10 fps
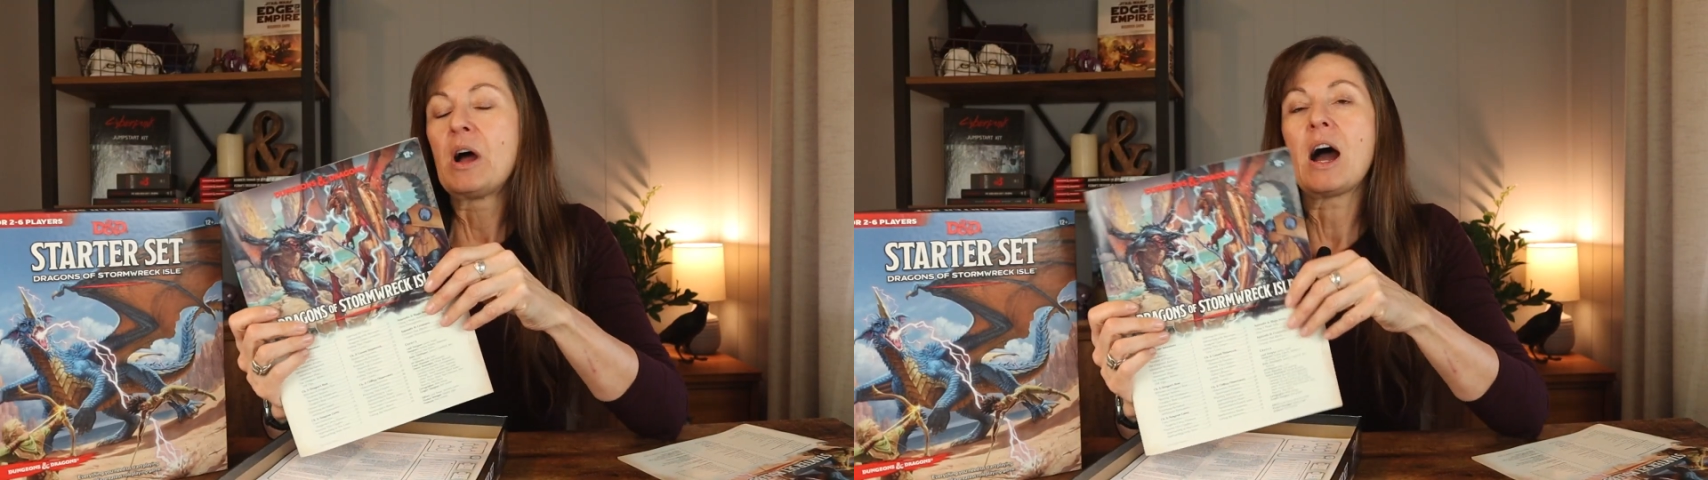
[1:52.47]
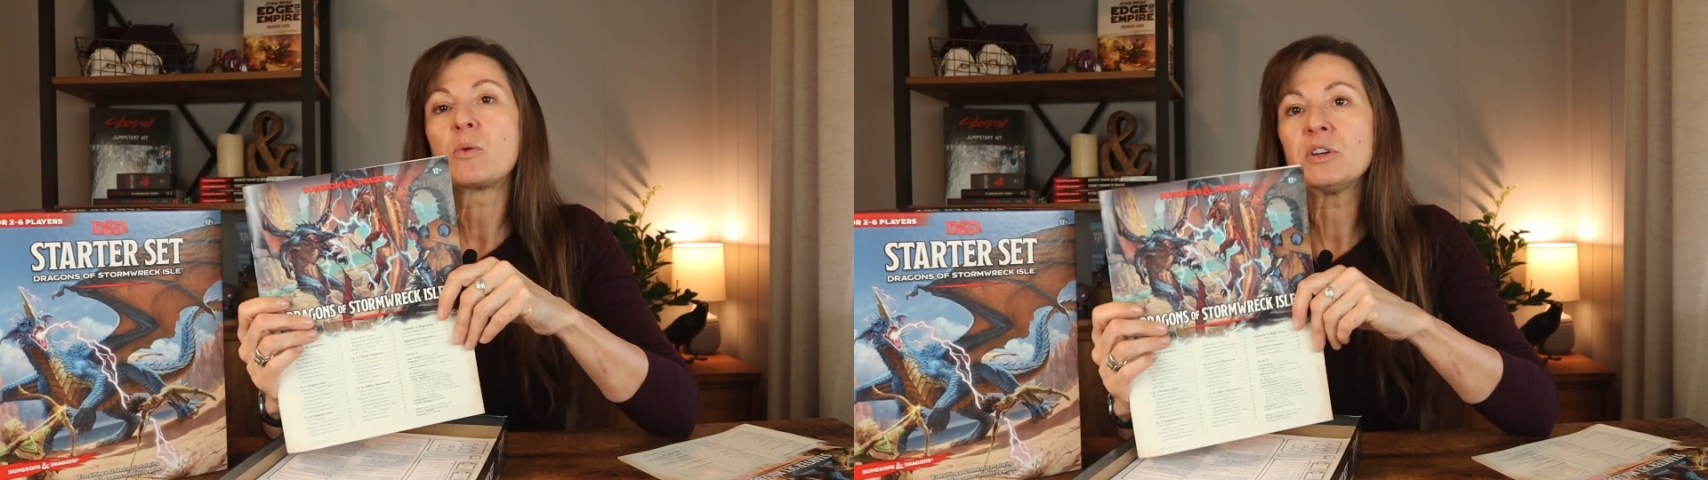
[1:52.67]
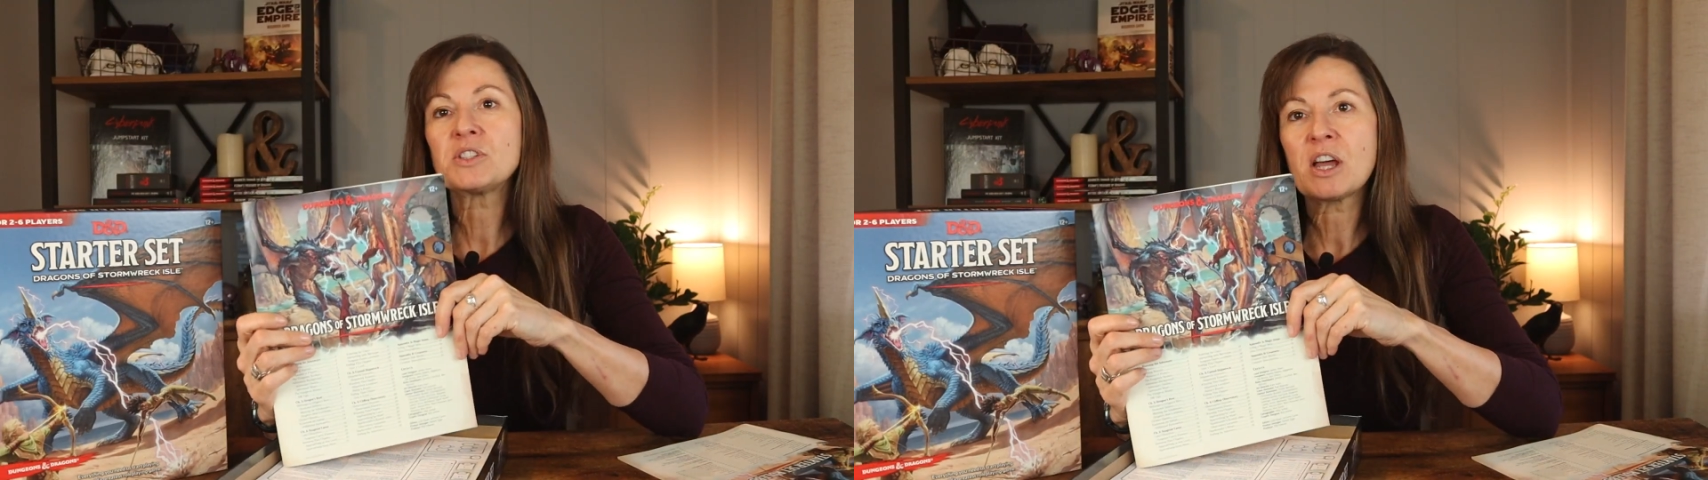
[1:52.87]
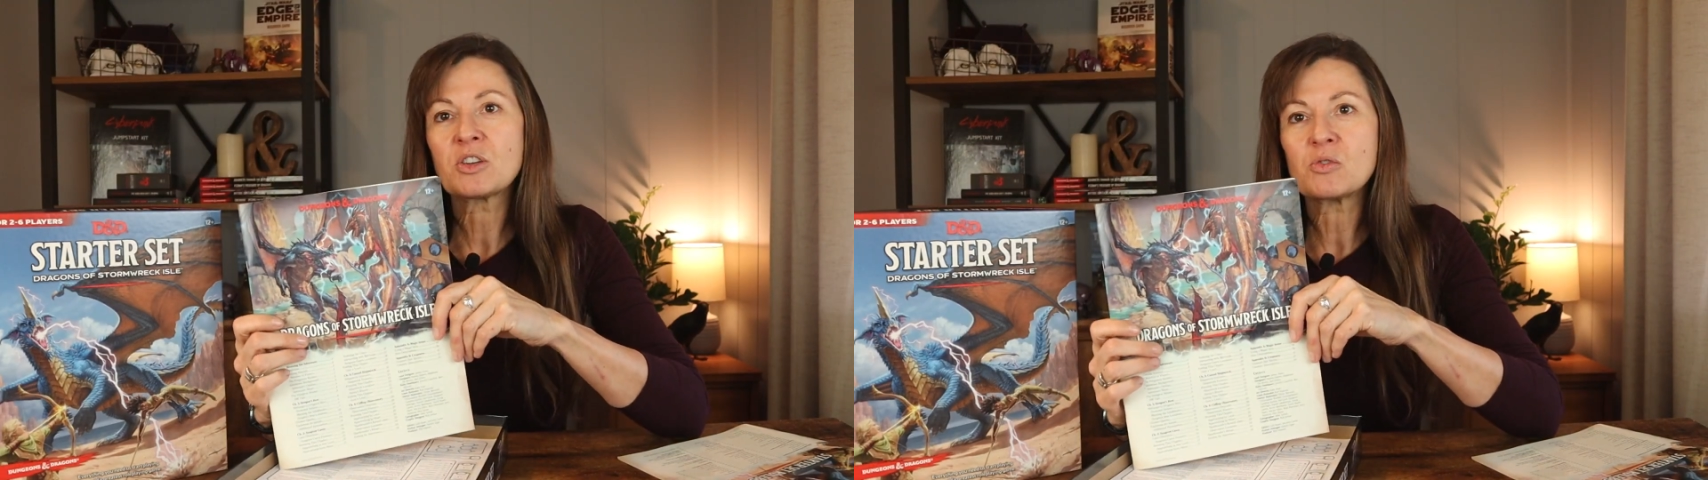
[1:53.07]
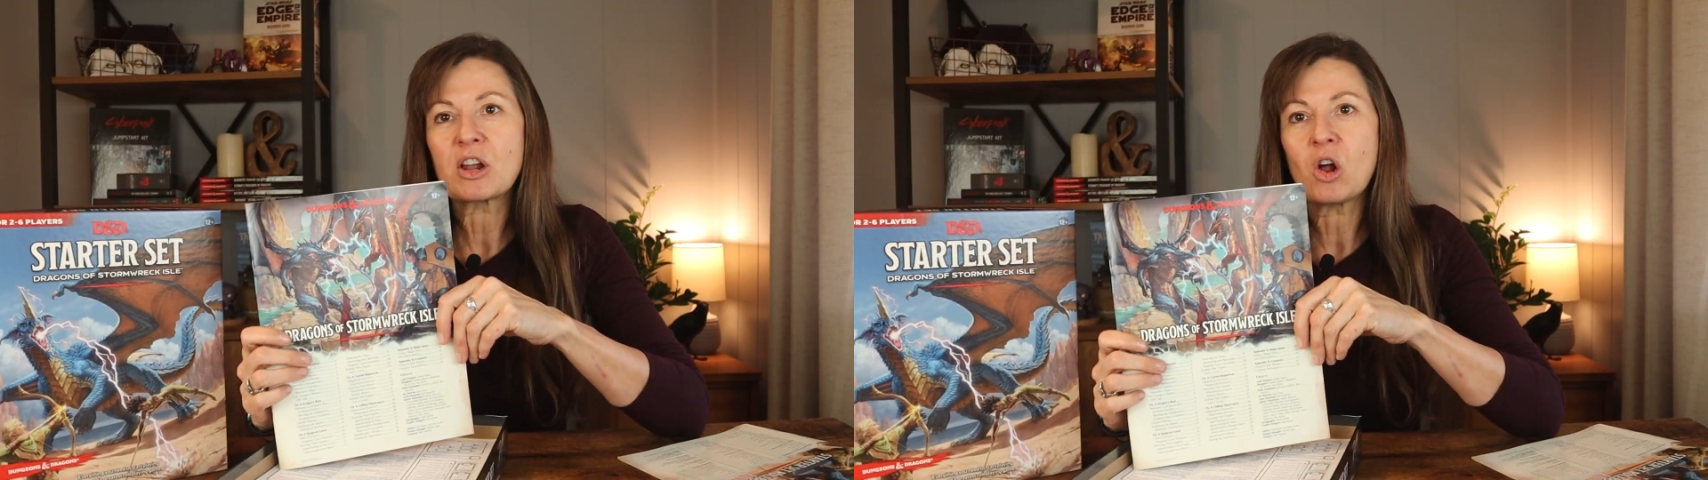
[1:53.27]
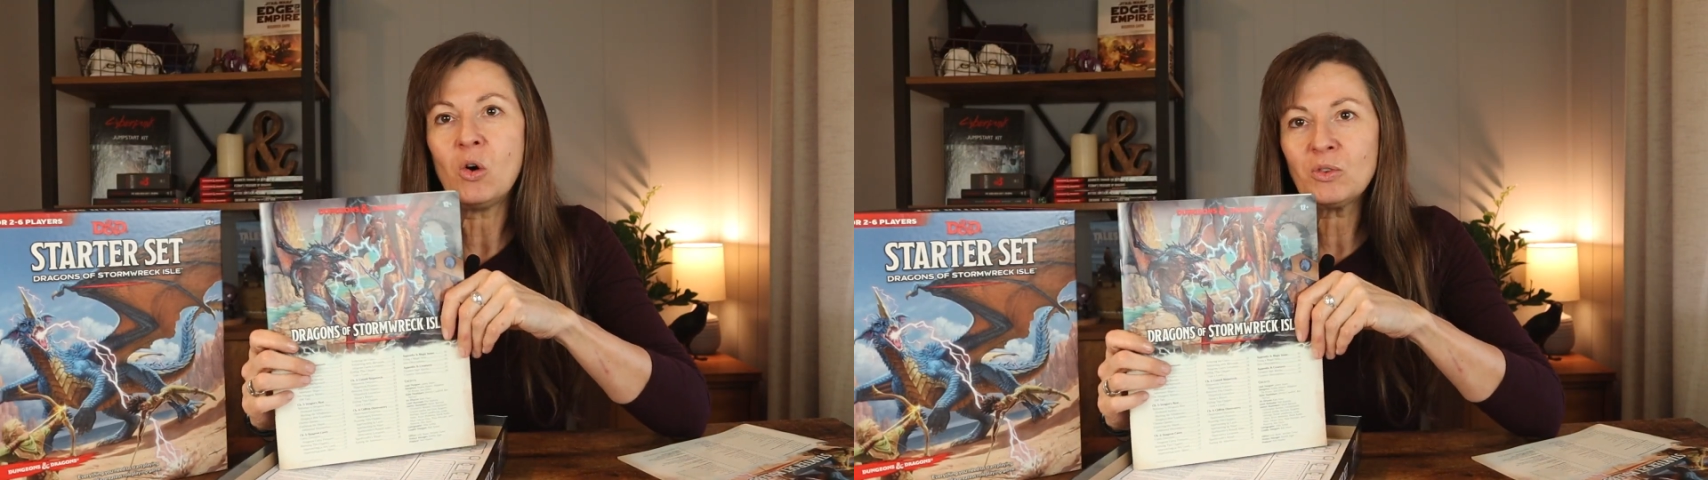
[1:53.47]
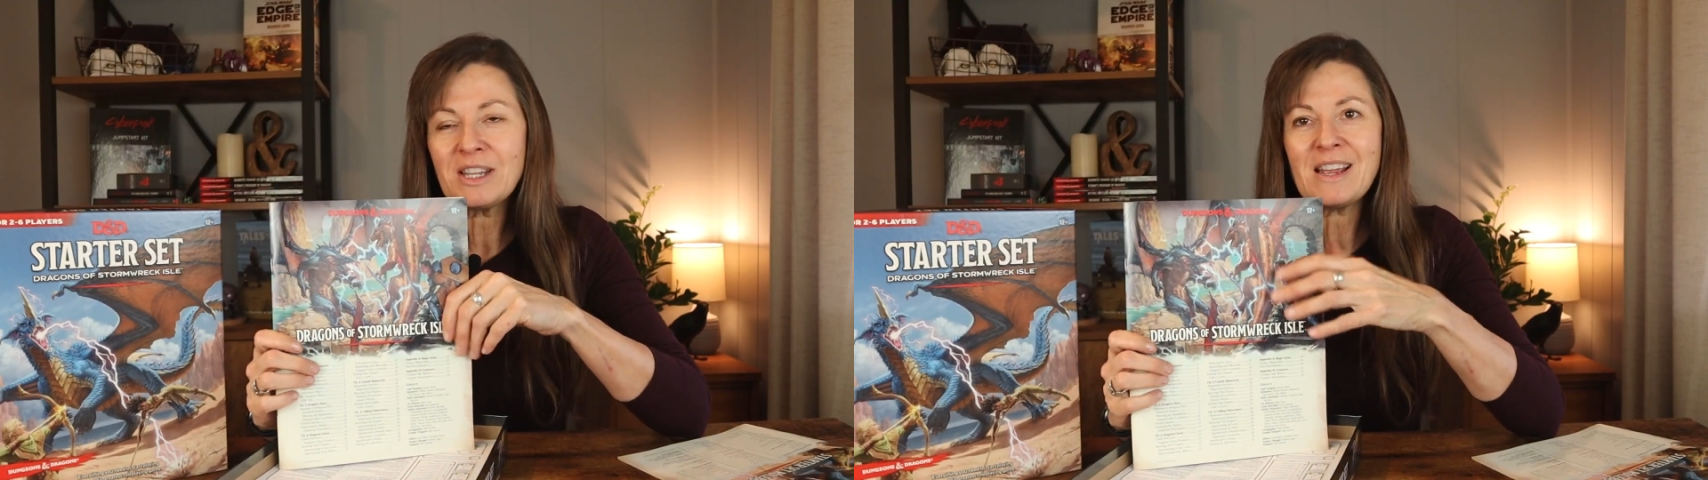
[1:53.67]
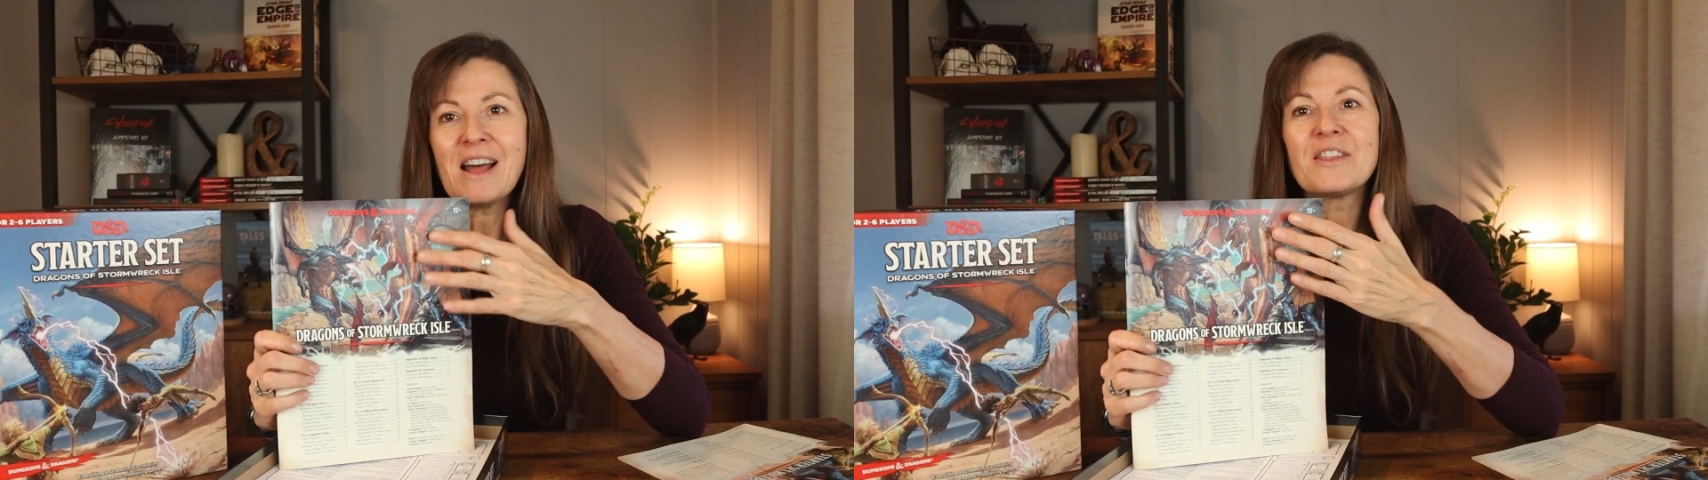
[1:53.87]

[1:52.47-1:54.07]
I will tell you that only